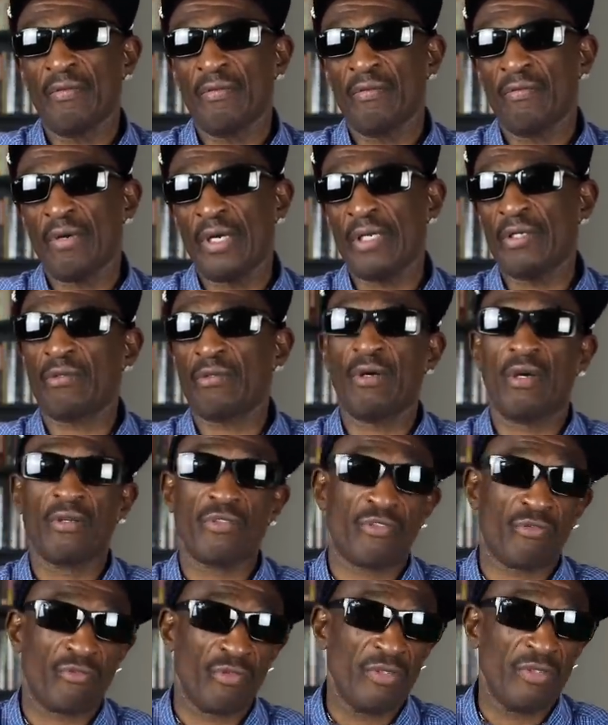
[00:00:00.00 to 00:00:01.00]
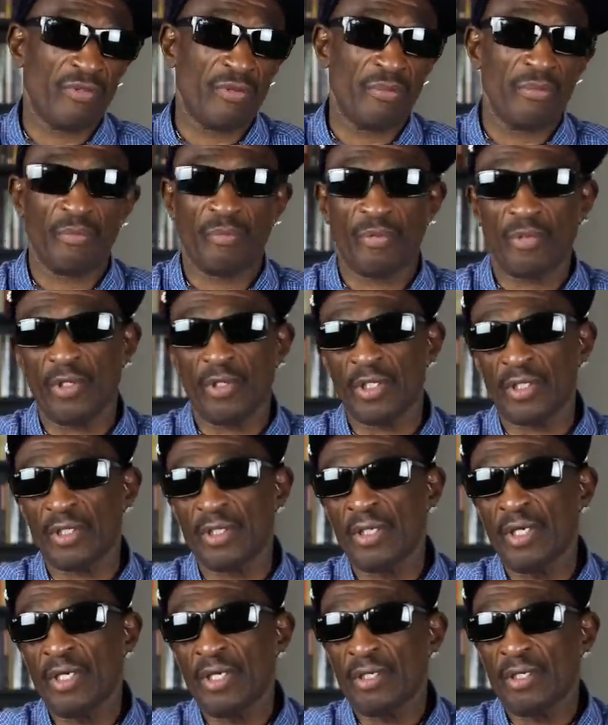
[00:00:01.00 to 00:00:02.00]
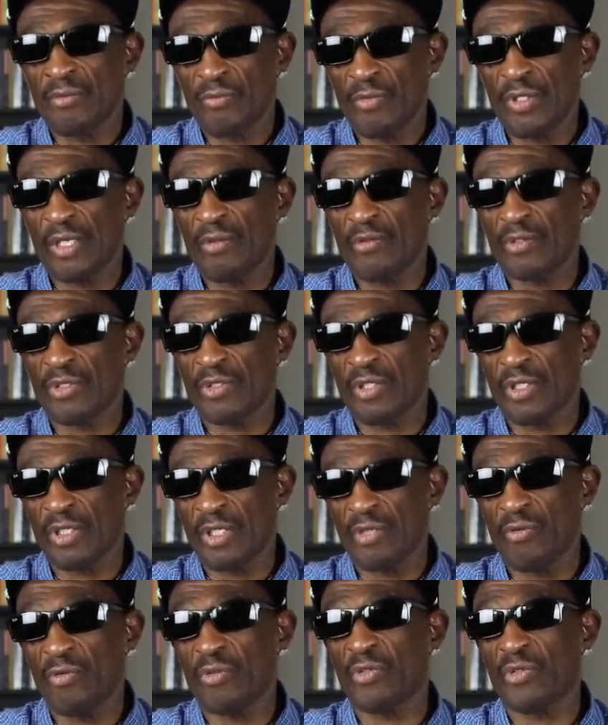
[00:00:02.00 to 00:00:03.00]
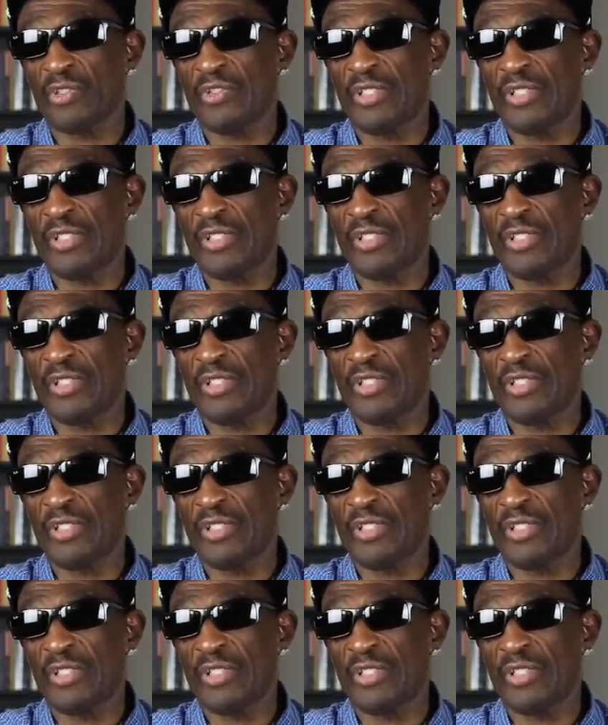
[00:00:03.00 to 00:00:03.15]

right across the street from the park. It was a